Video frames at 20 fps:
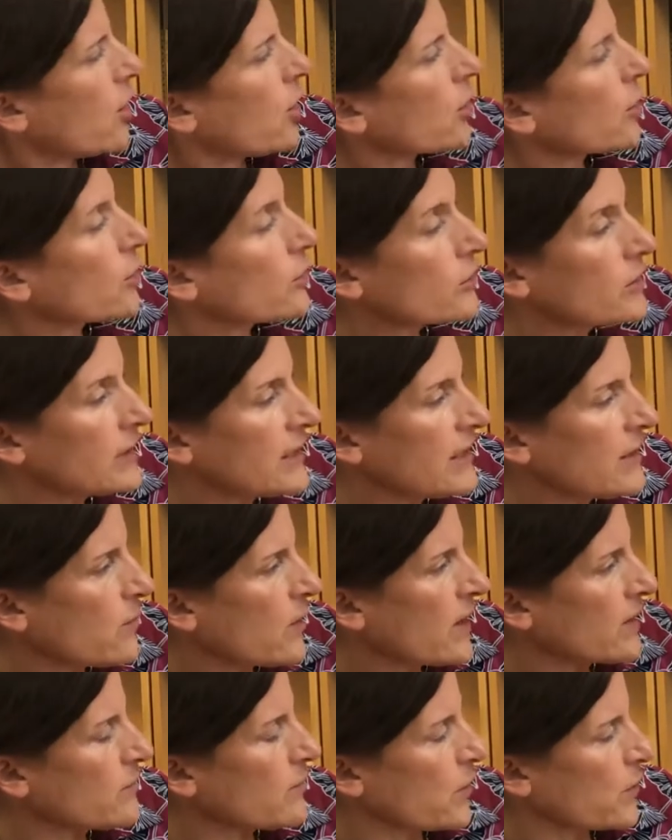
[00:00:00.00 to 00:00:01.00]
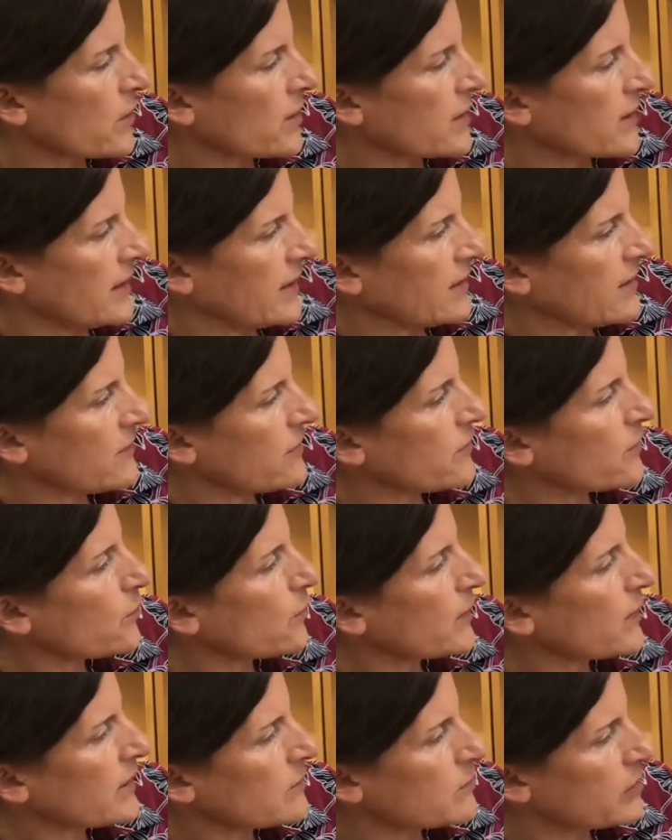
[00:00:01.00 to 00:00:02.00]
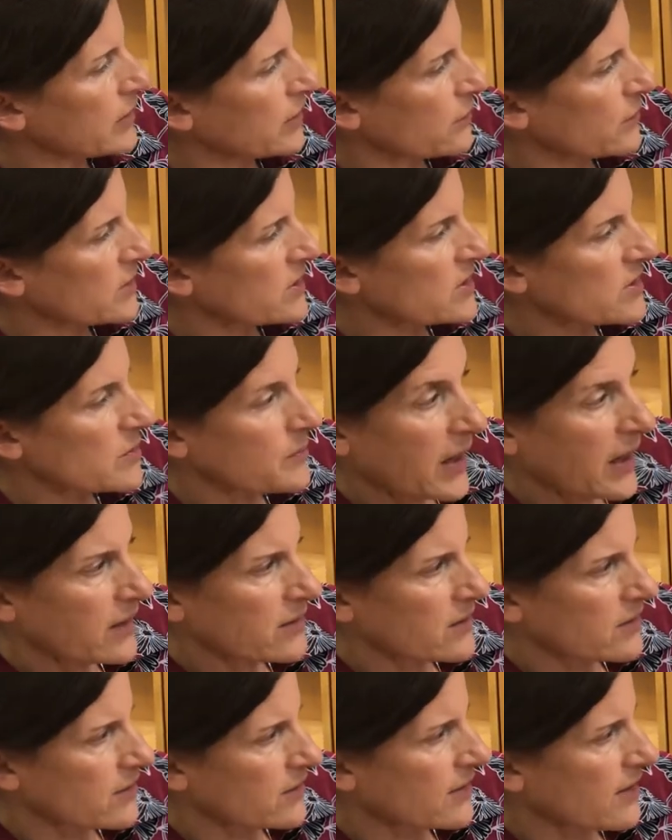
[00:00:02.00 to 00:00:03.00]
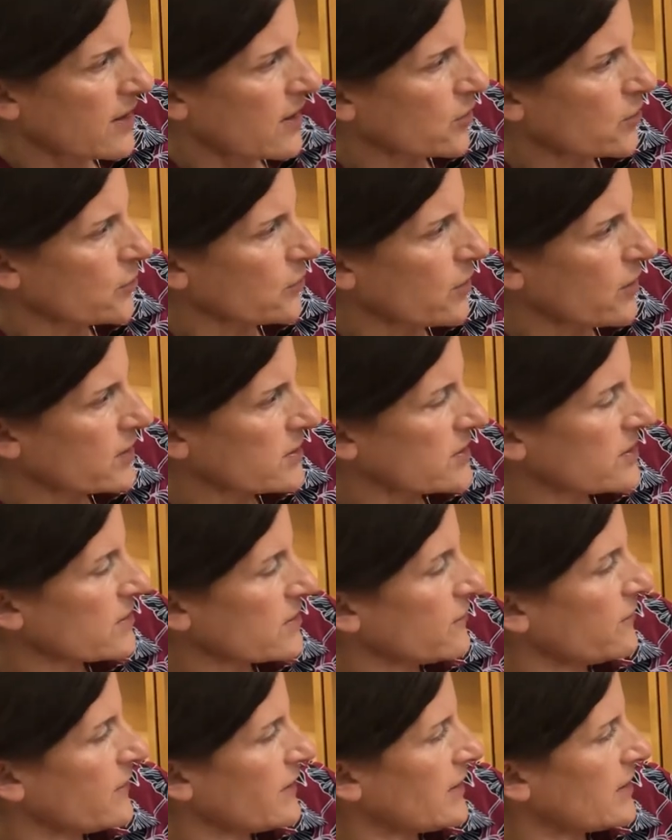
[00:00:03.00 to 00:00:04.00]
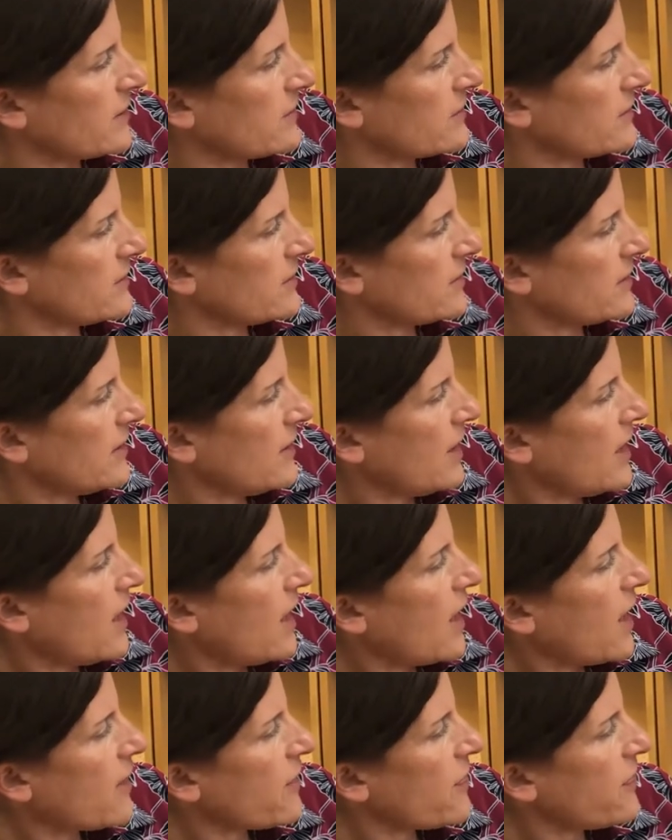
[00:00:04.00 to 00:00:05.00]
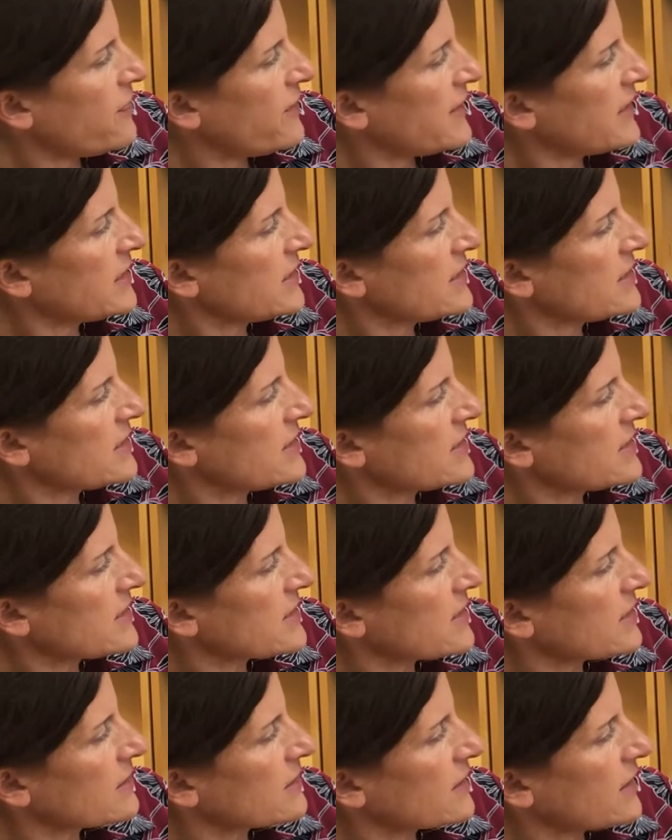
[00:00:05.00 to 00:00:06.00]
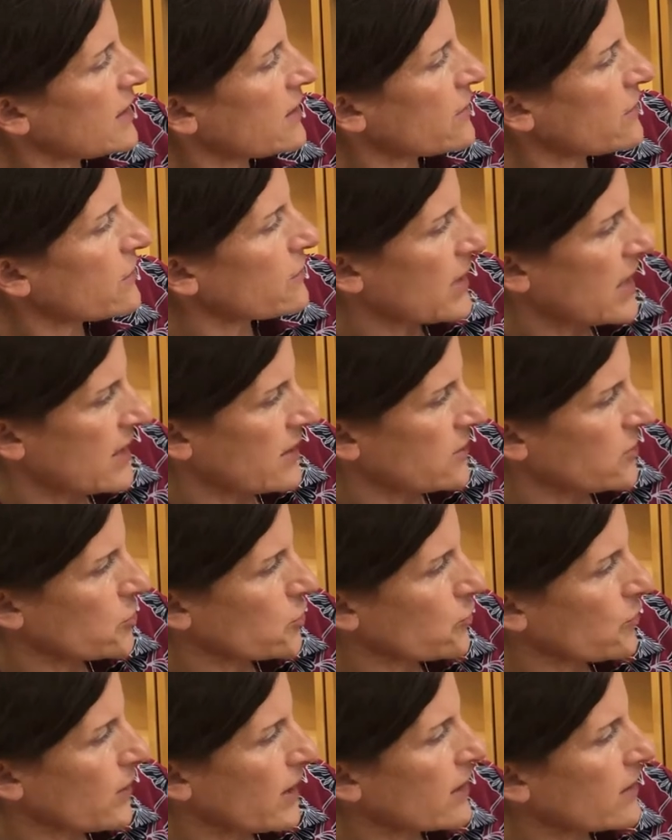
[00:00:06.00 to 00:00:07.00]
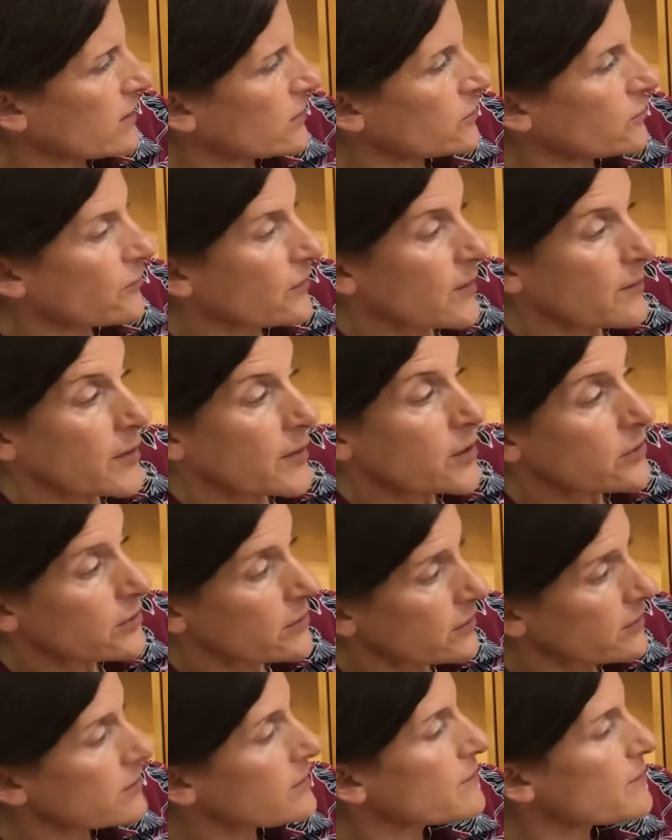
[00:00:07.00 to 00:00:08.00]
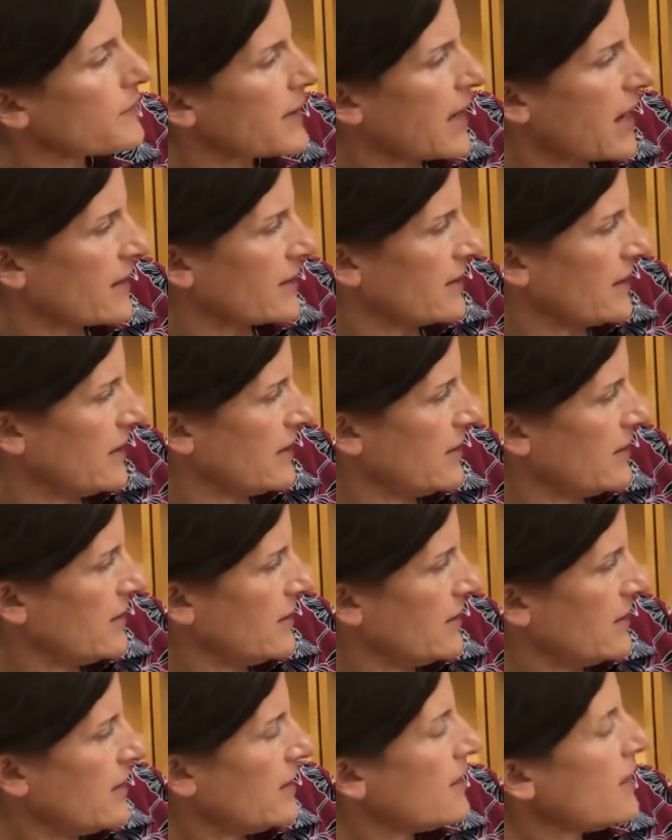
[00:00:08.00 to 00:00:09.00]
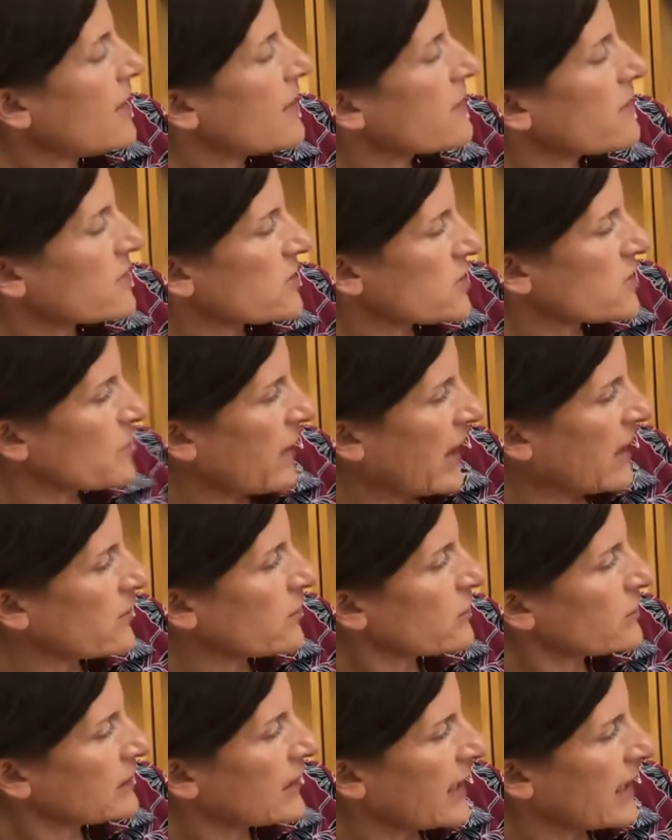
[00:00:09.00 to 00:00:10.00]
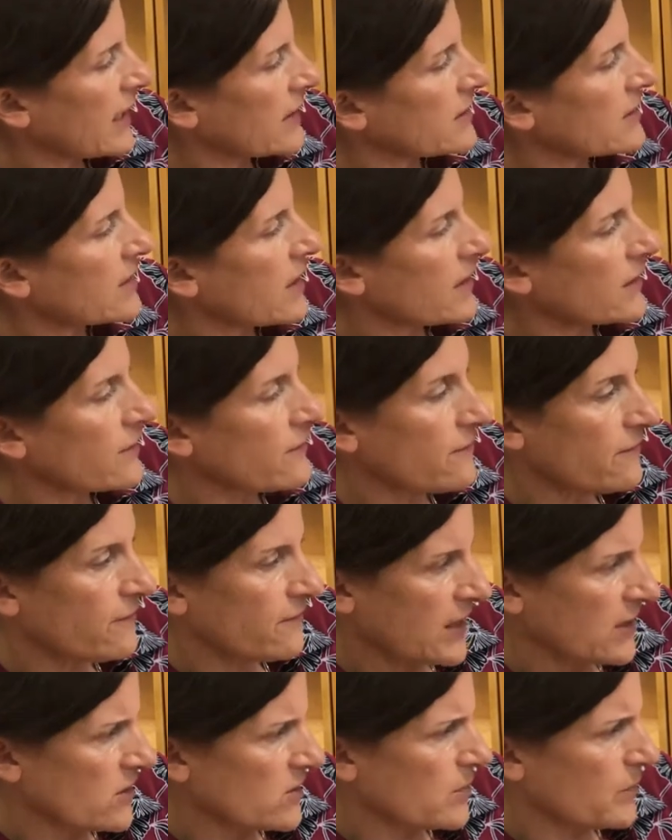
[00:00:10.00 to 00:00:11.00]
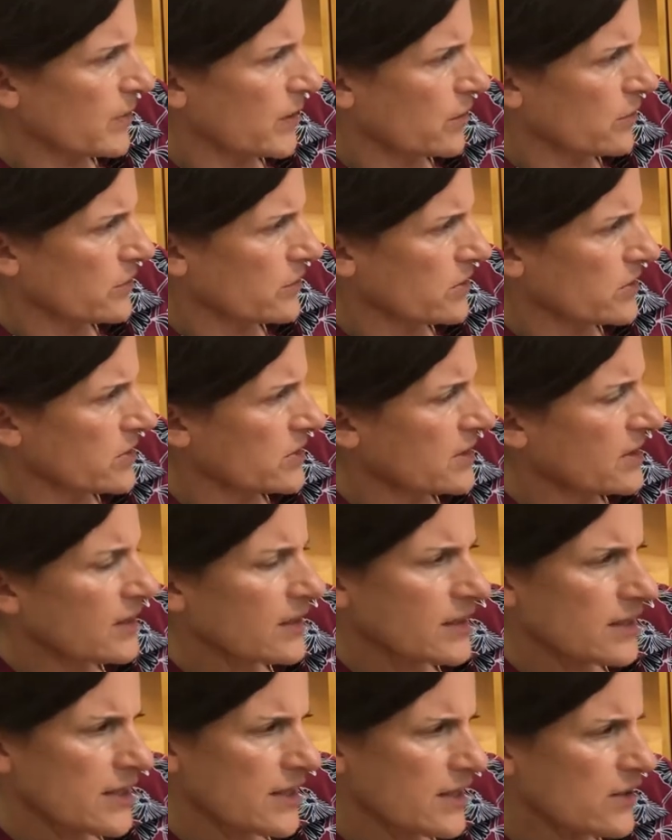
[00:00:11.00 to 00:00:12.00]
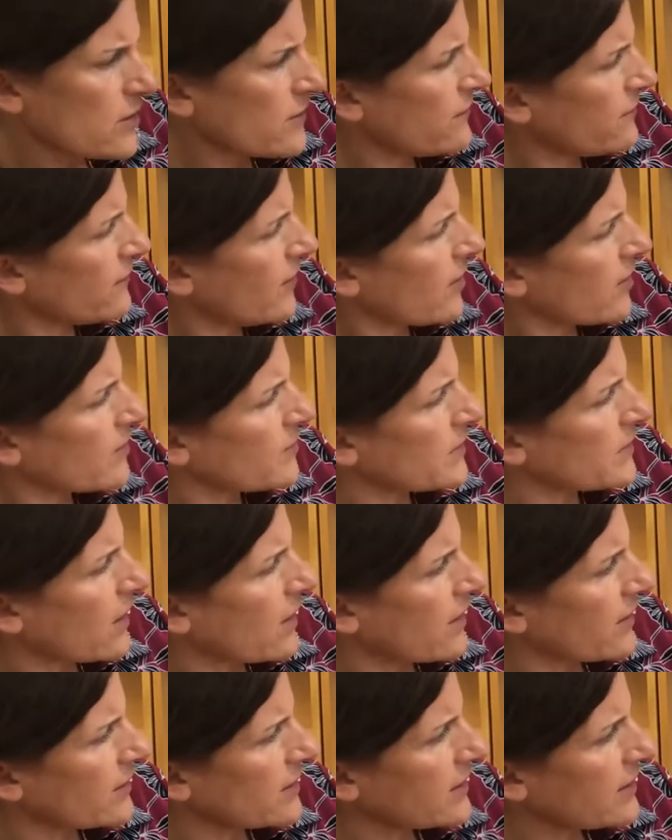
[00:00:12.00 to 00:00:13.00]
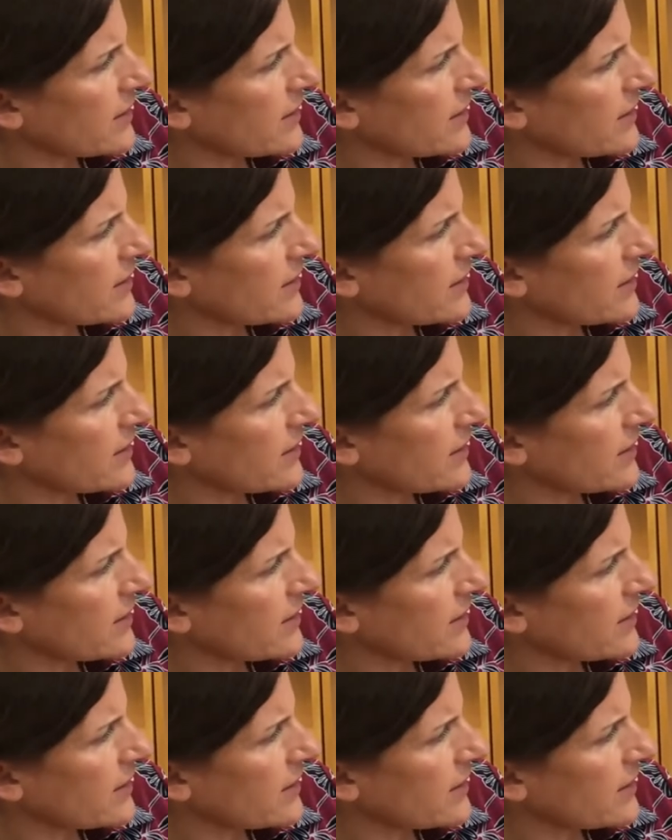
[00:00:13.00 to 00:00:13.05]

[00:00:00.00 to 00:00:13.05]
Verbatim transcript: Early one morning, the wind blew a spider across the field. A thin, silky thread trailed from her body. The spider landed on a fence post near a farmyard